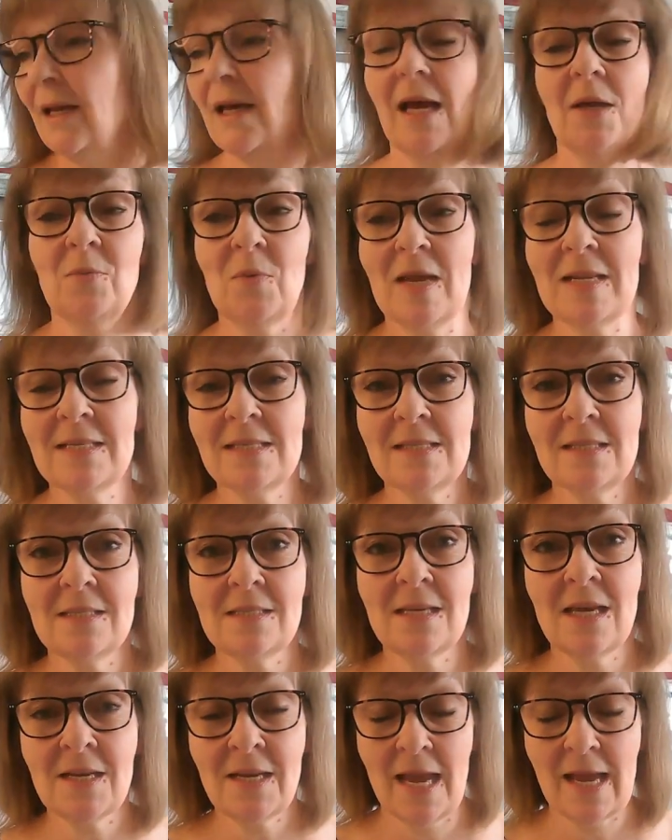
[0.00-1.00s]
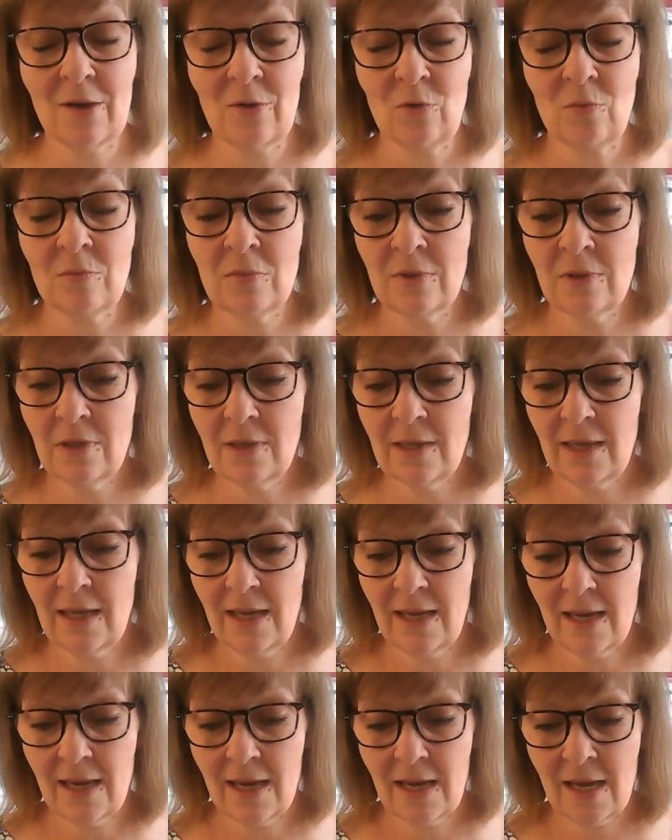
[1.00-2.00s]
I went to Dunelm
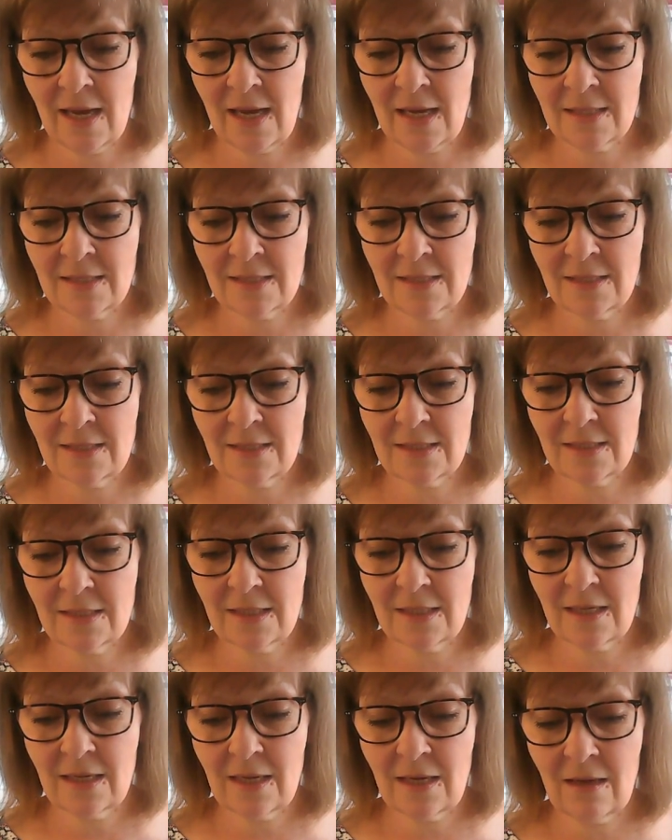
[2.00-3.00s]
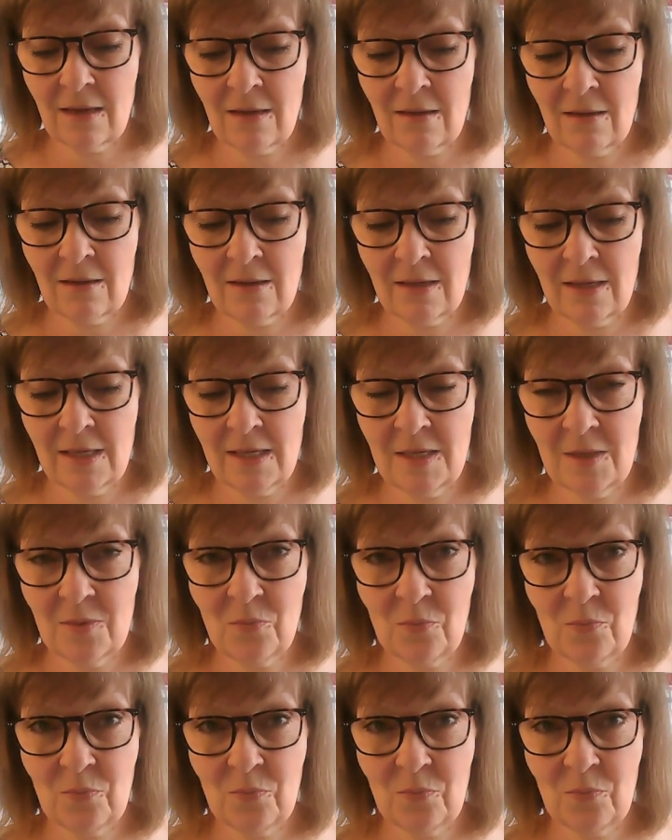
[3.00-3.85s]
and I